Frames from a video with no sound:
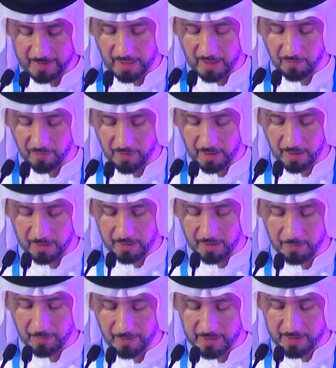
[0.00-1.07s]

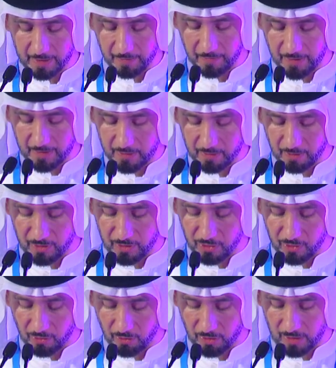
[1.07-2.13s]
self-regulatory principles to
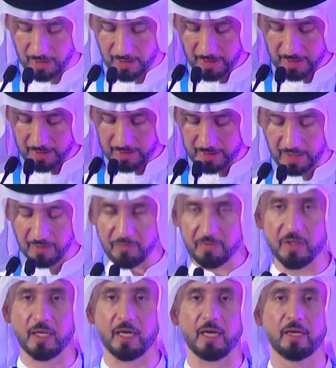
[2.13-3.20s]
ensure
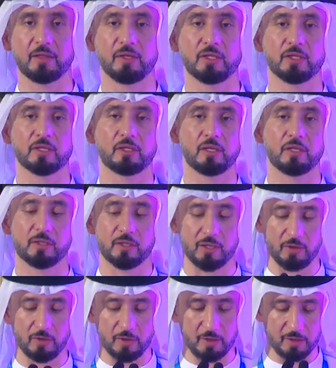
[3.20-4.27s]
safety and digital
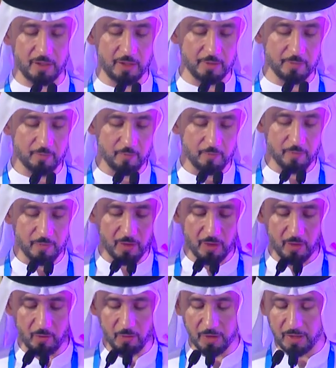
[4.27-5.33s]
security
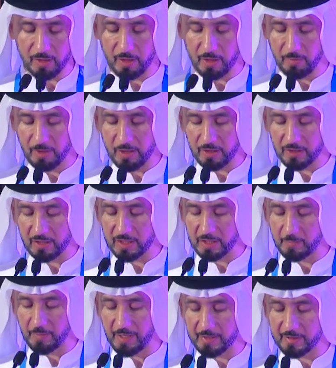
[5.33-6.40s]
within emerging
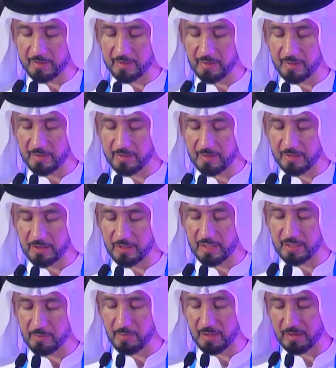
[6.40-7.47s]
space such
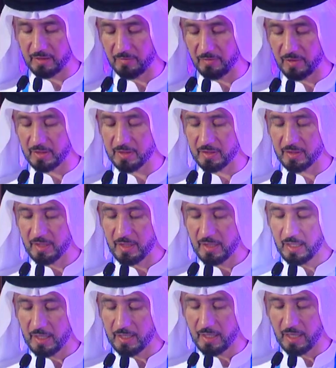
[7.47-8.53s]
as Metaverse,
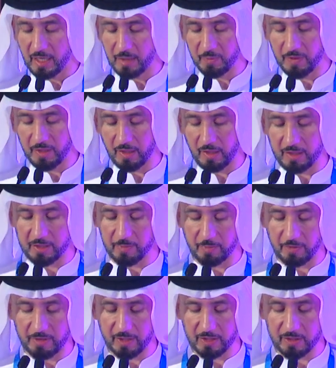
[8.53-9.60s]
and IP rights
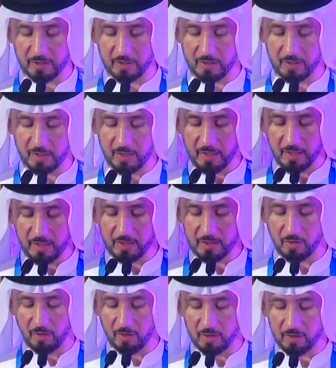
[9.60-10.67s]
protection is
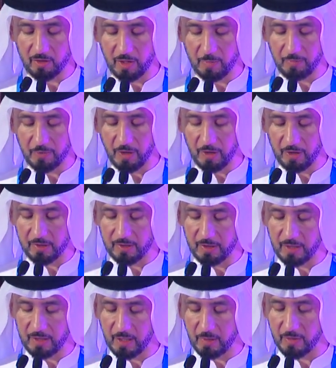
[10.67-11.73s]
also a
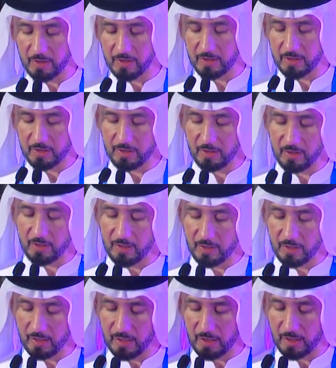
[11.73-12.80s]
priority in our digital
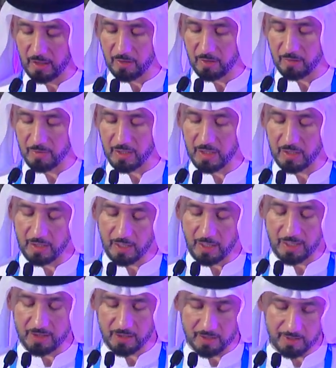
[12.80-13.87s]
economy
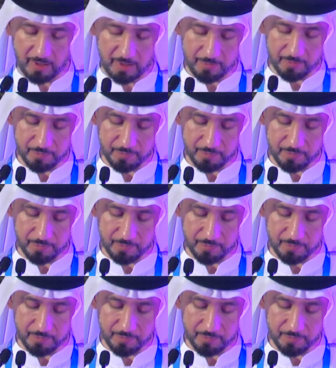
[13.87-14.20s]
agenda.